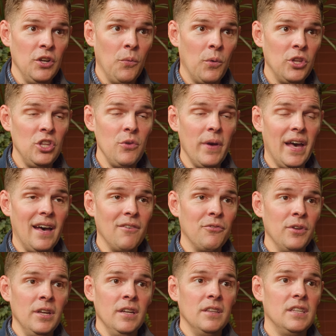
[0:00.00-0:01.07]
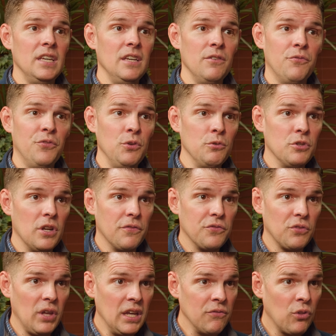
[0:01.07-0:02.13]
When you have the fugitive
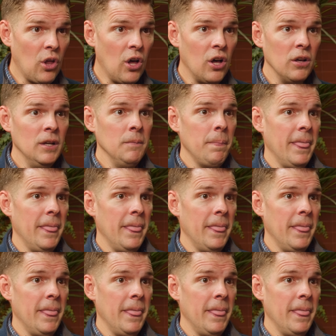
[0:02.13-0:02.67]
slave law